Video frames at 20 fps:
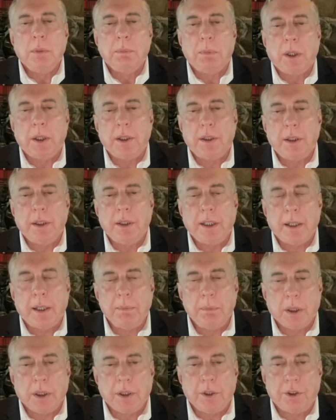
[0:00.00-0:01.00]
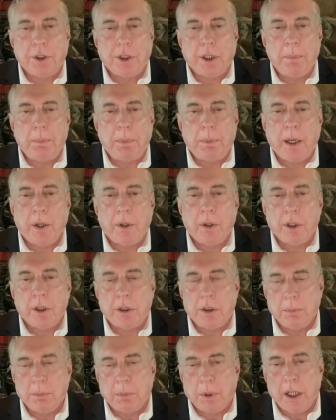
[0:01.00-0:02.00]
but that military power
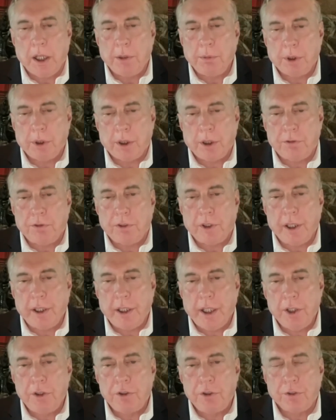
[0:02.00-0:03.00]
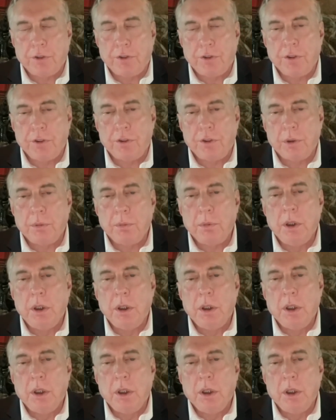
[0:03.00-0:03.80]
combined with our financial system